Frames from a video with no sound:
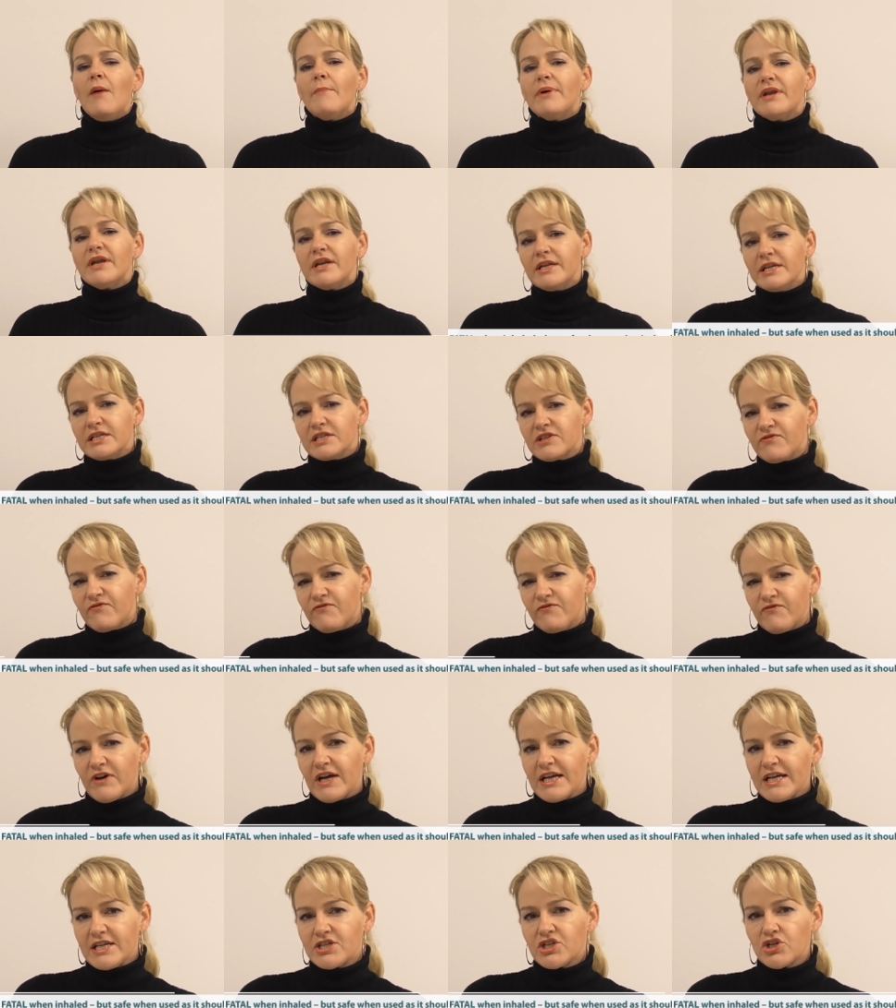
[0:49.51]
but it is
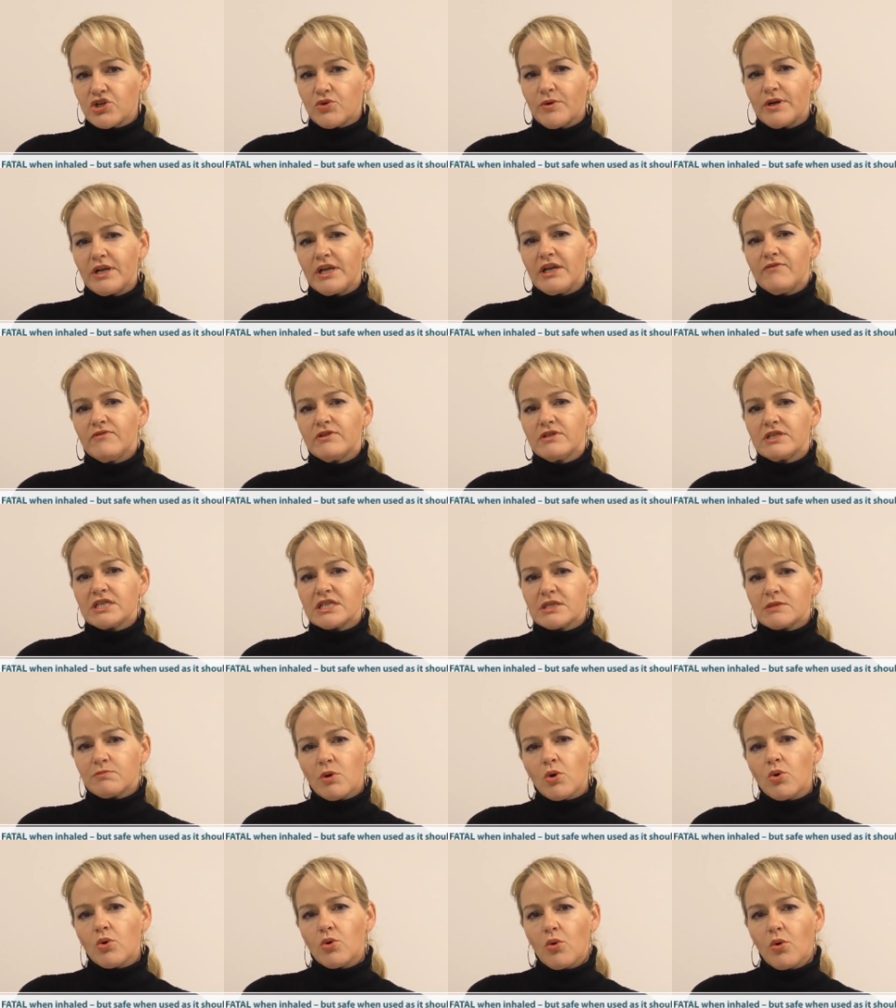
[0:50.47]
fatal in even
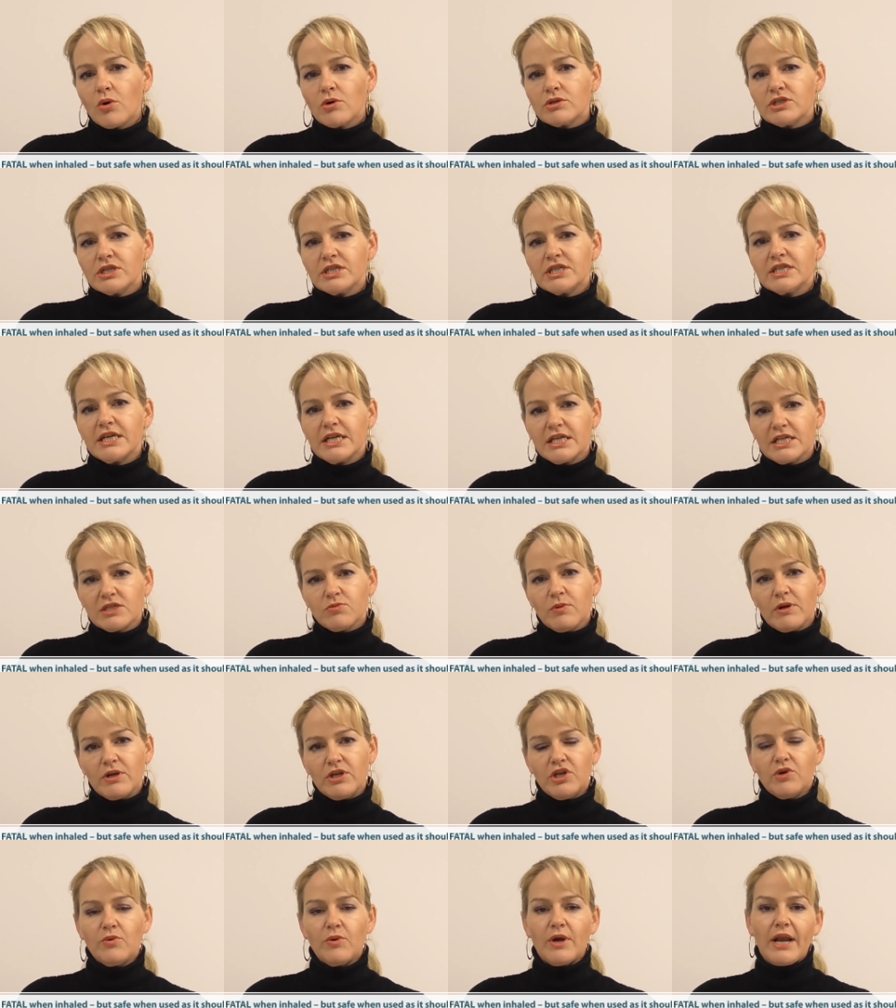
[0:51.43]
small quantities
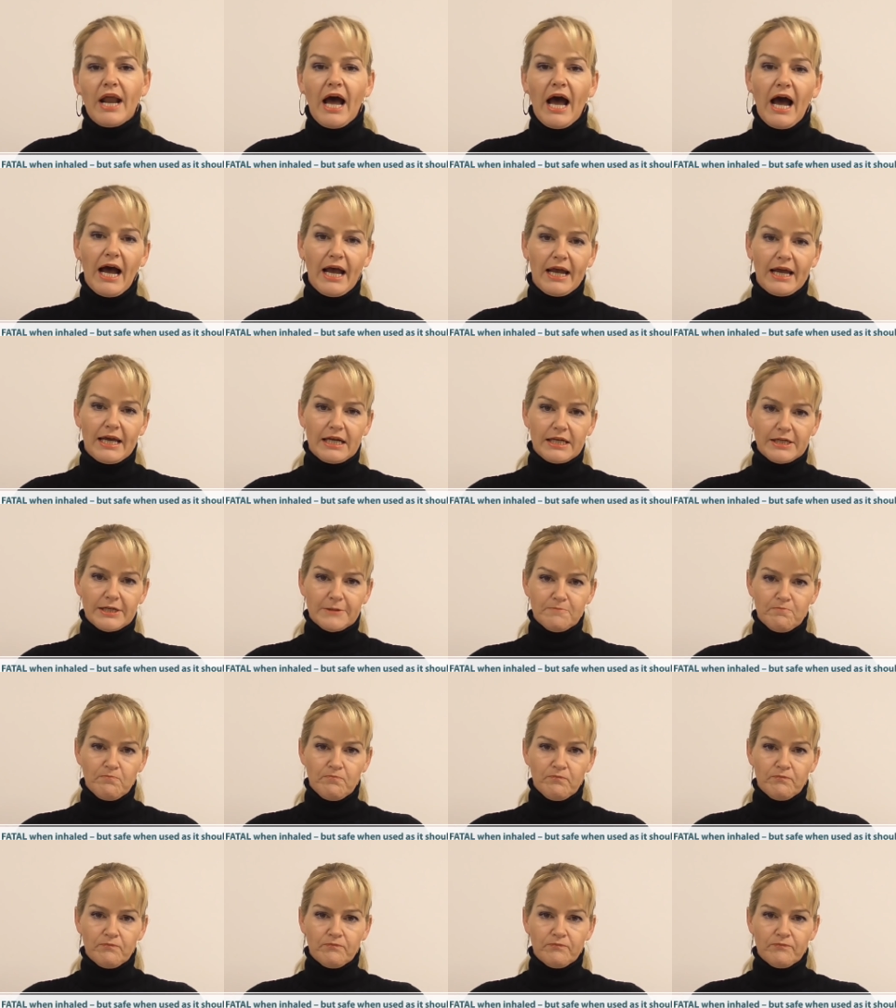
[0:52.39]
when you inhale it.
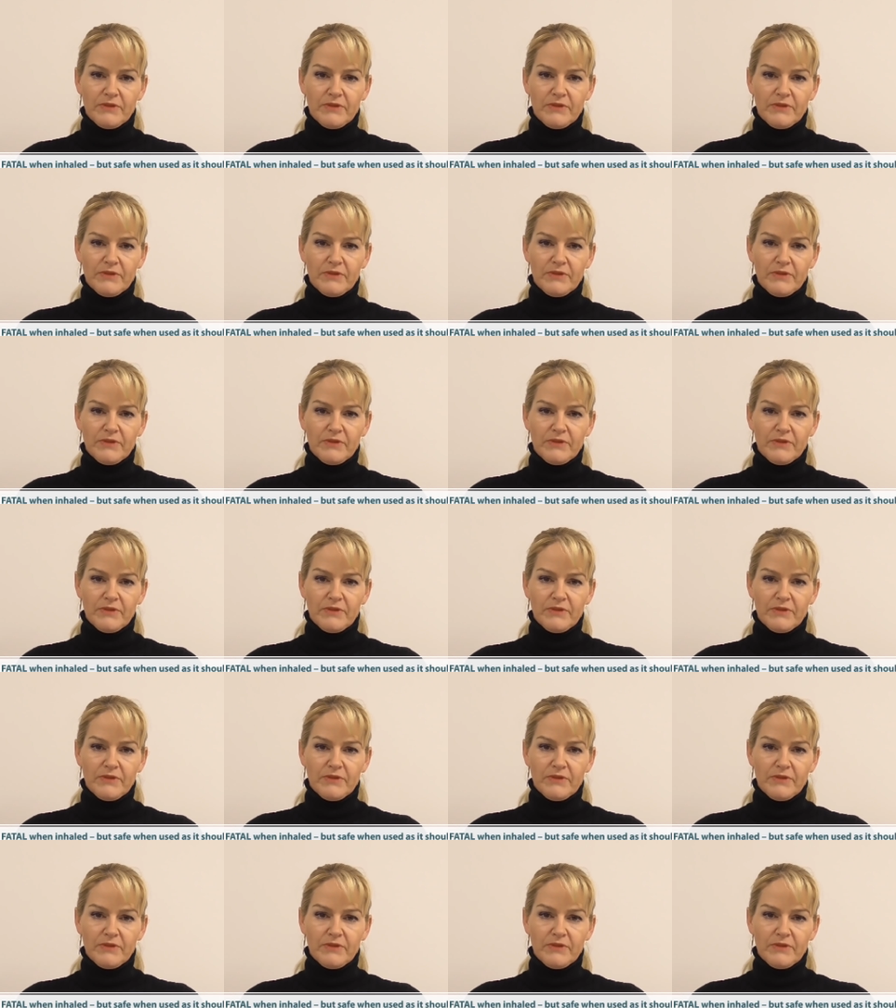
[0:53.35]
